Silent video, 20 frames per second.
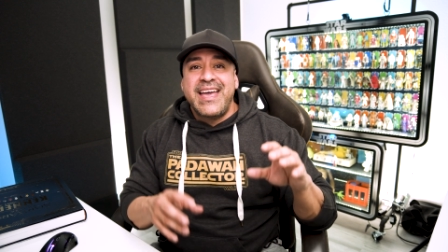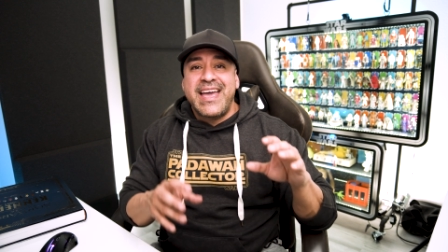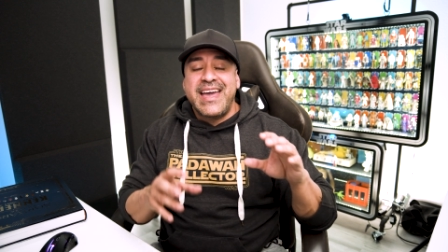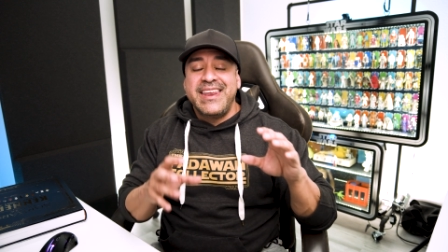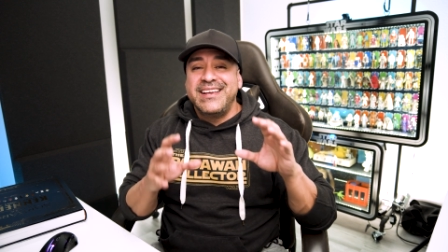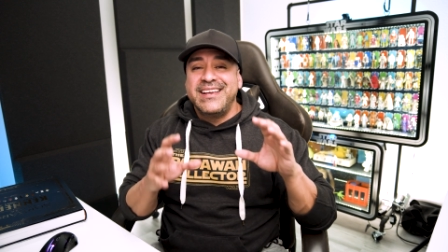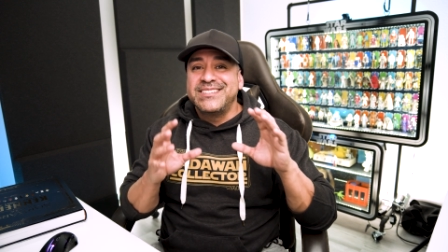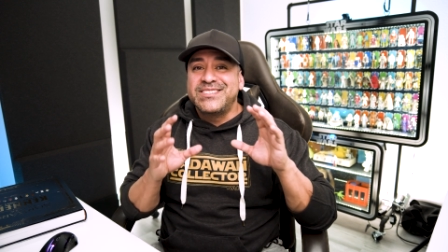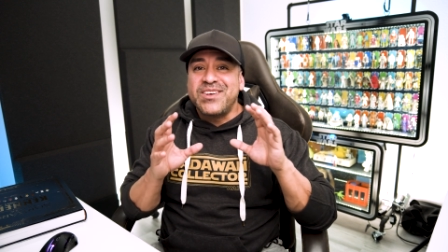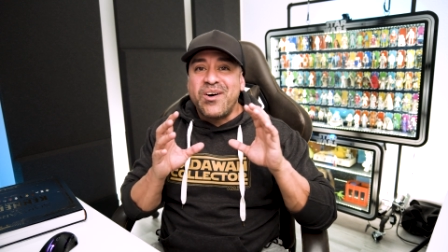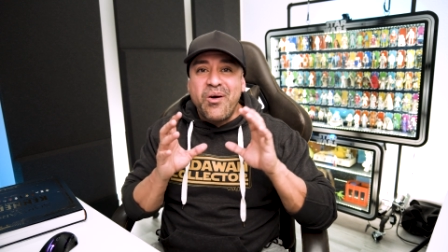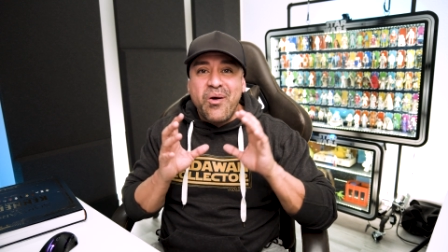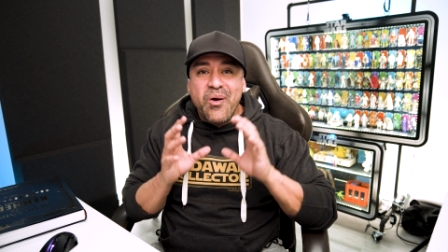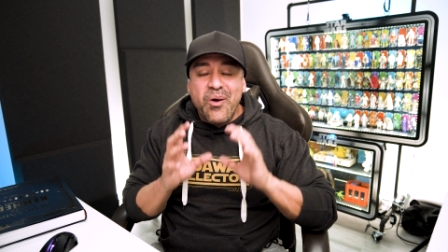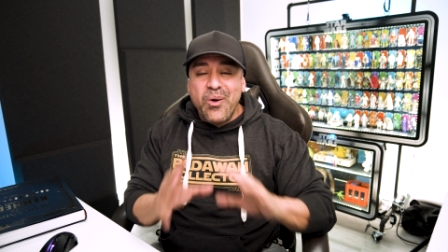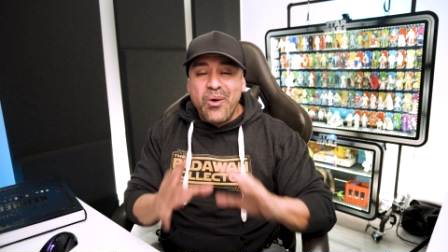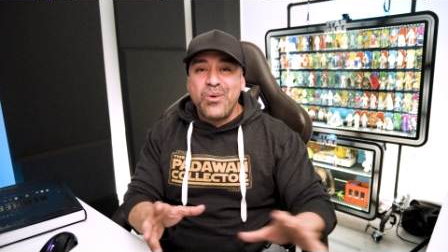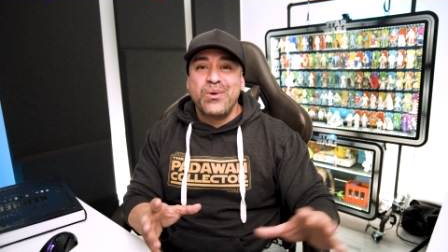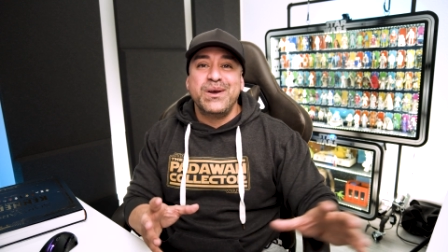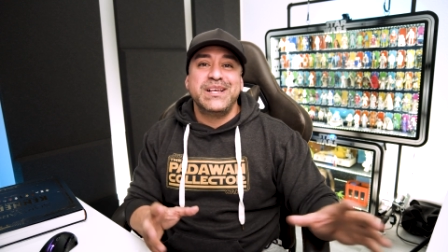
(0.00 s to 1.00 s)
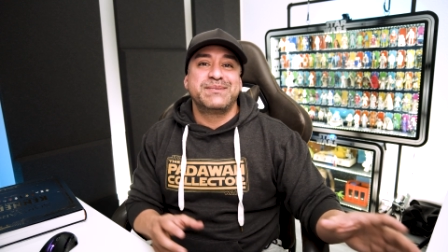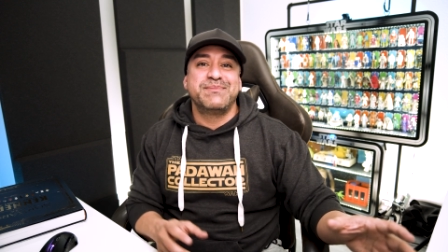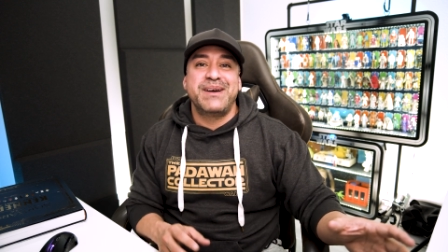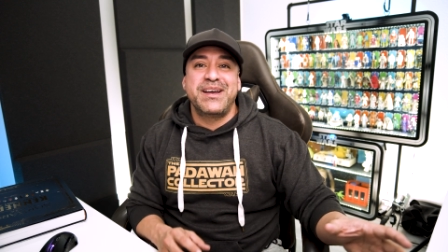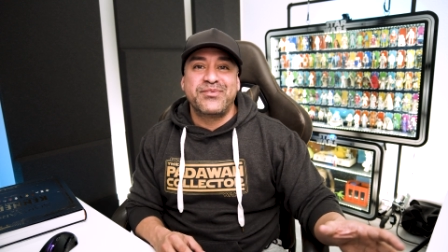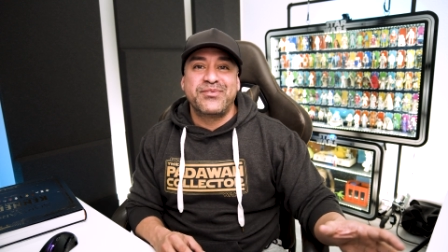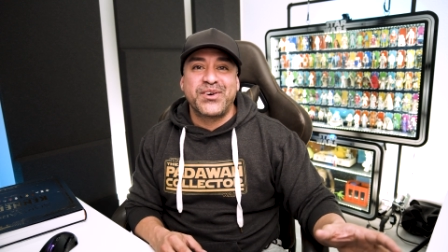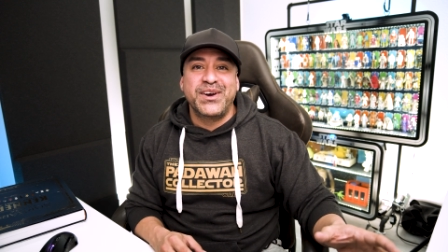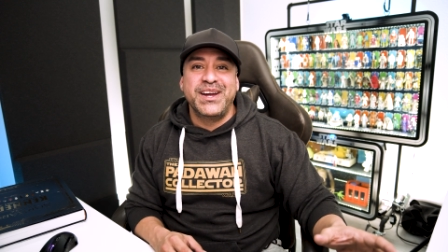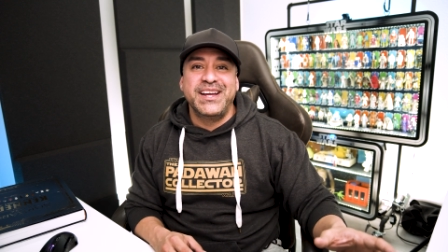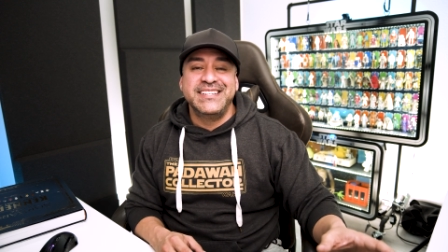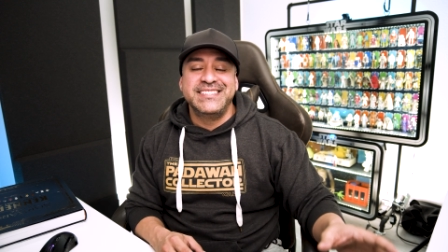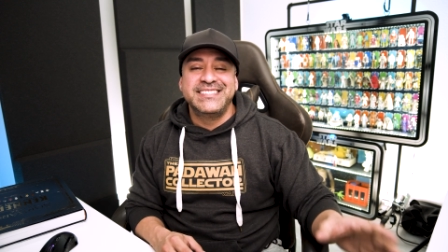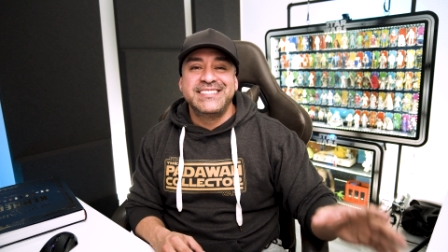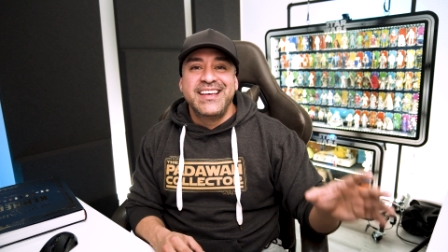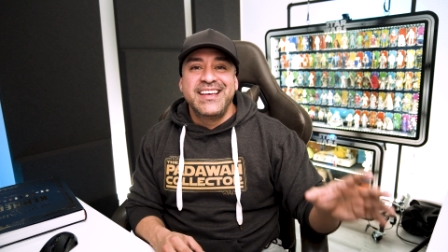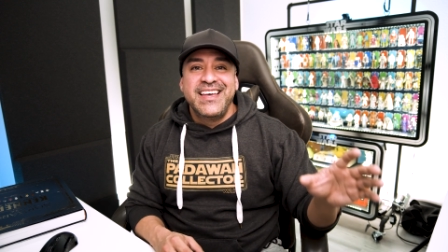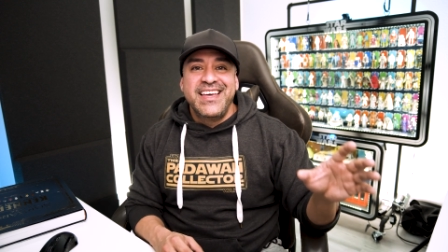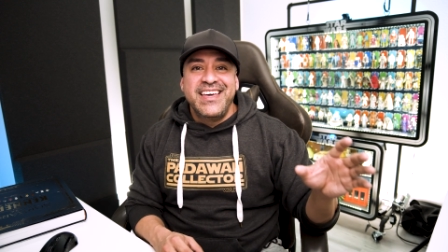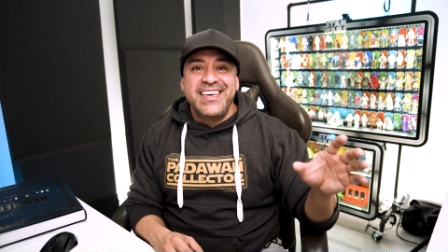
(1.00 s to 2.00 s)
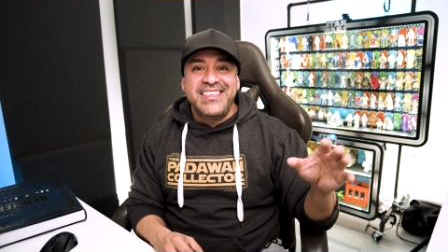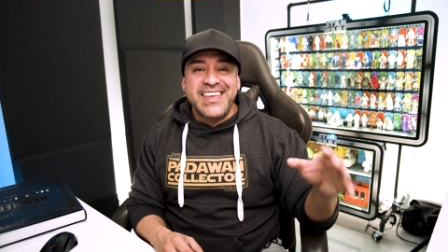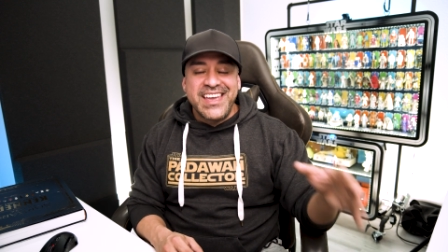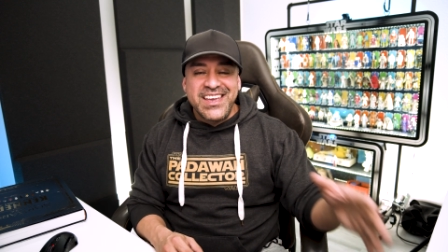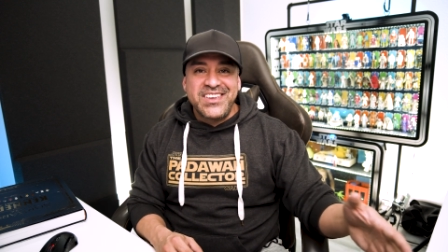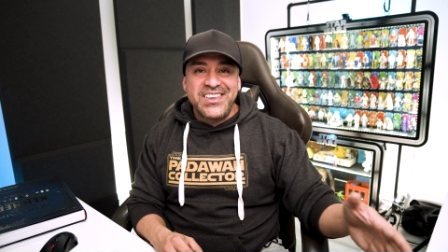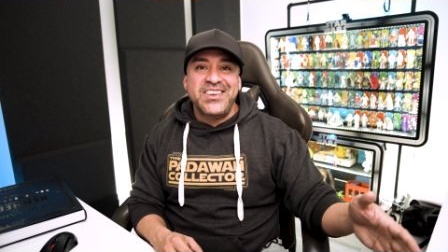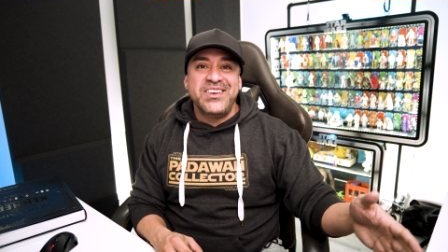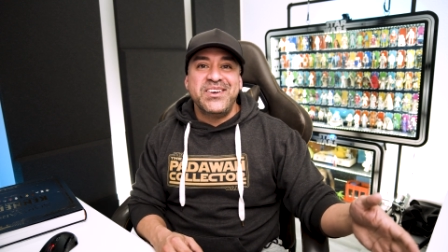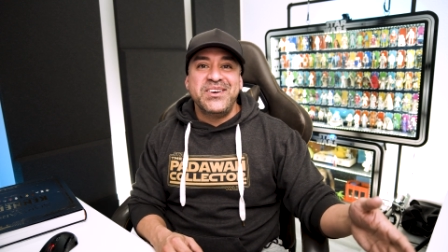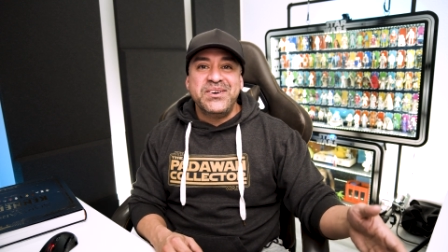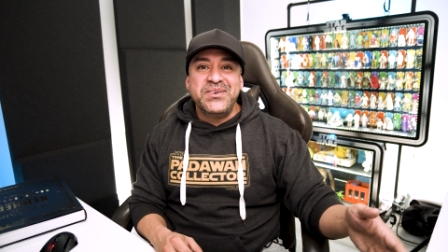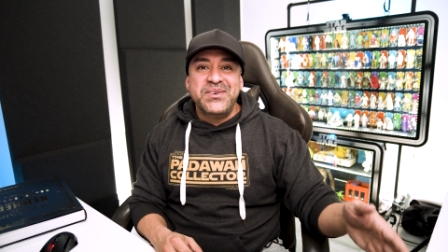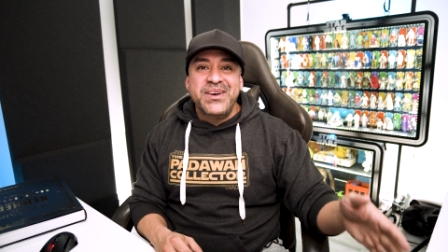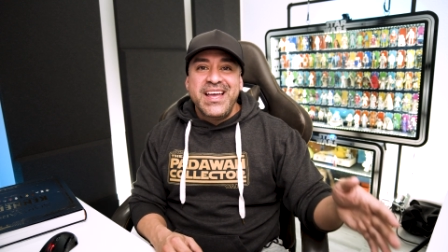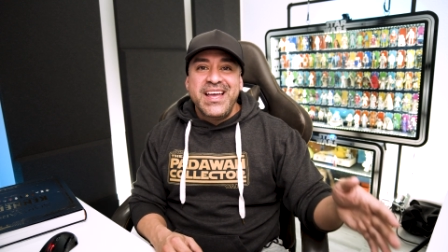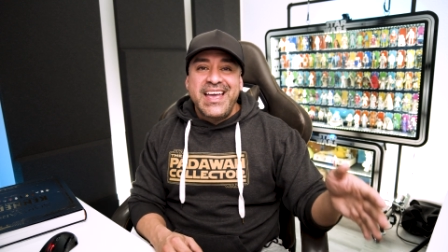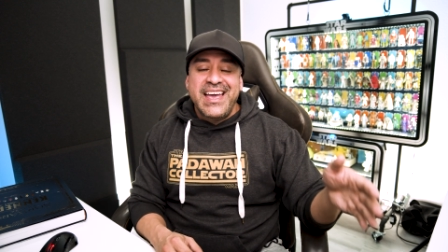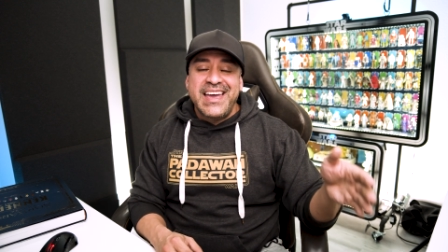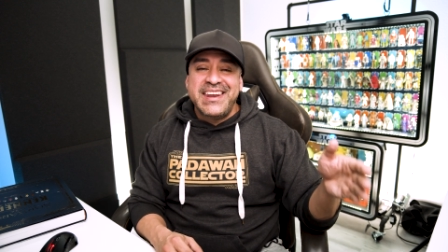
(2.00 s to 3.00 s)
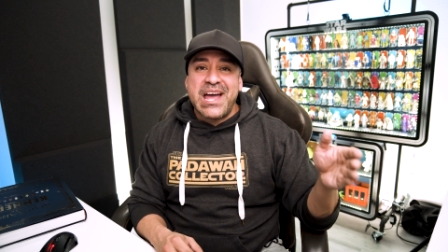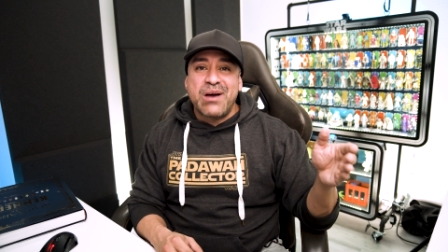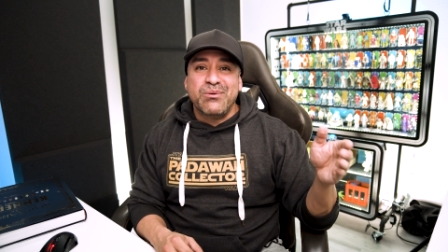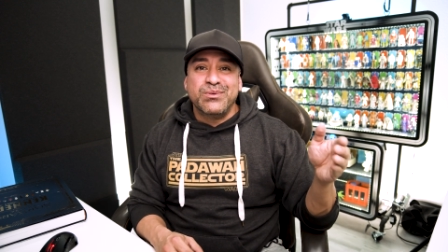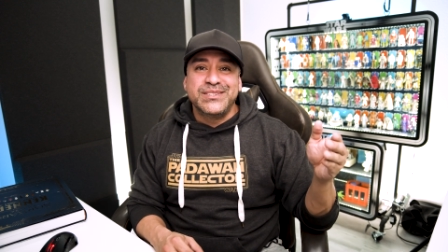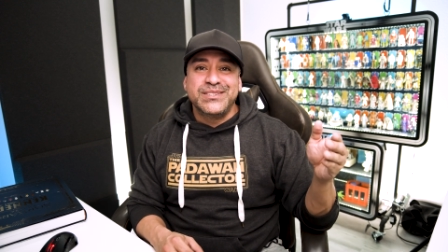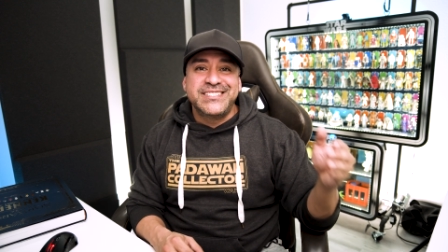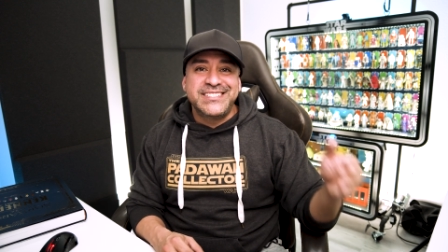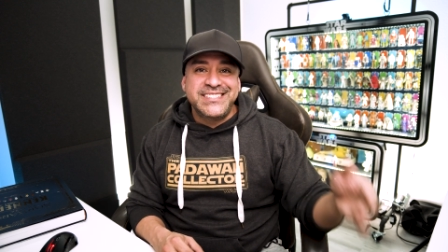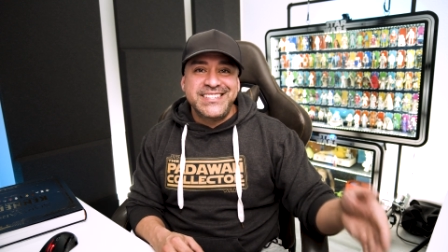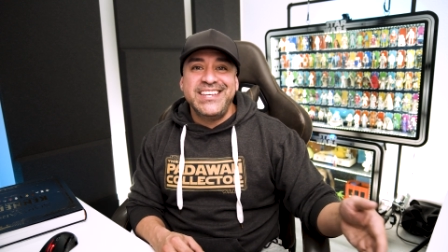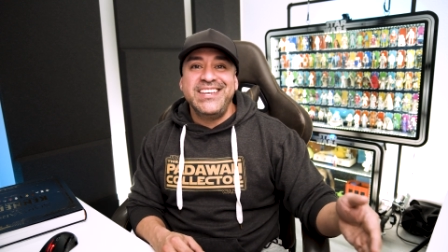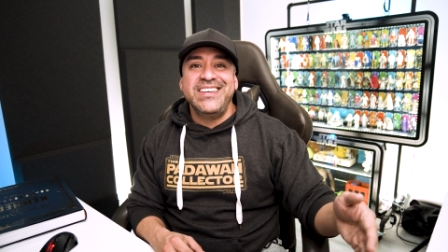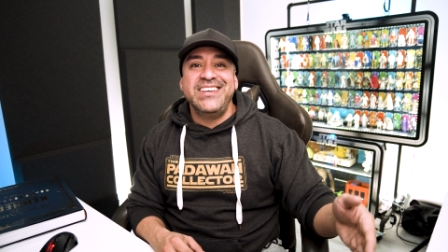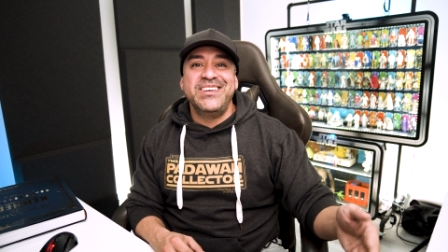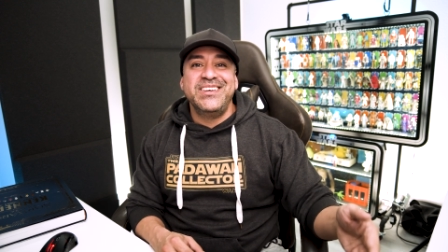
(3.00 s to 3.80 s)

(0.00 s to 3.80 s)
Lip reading: And as always, my friends, thank you, and I will see